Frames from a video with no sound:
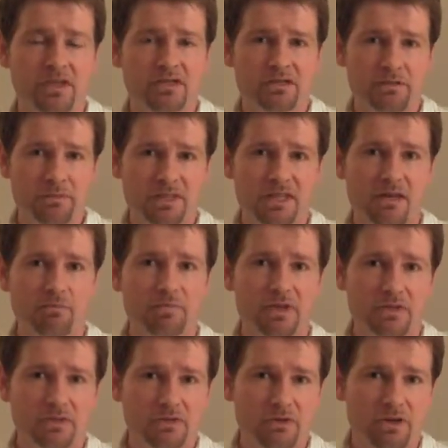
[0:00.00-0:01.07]
something that
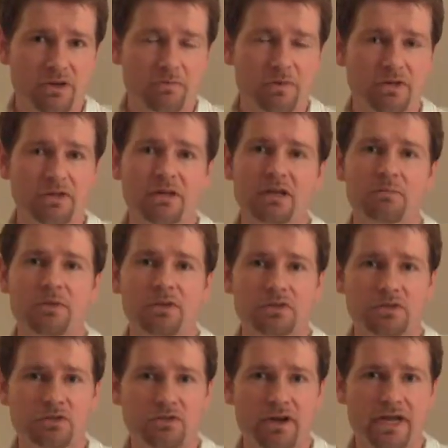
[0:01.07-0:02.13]
builds credibility,
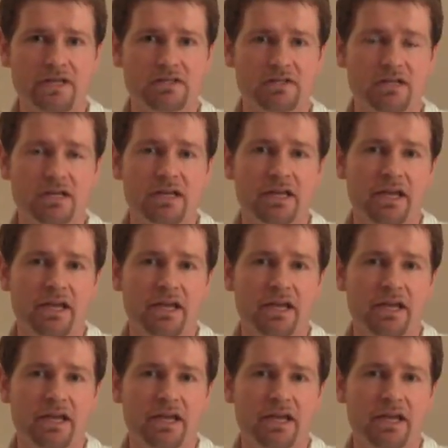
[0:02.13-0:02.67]
builds trust,